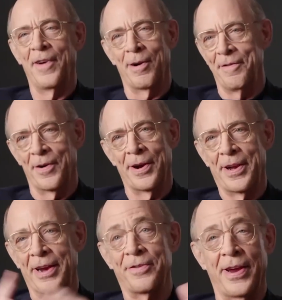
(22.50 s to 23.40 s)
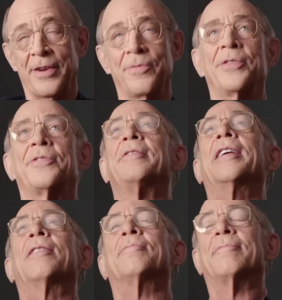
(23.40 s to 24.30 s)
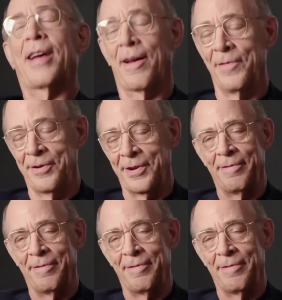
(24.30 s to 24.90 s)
which Simmons considered a high compliment from the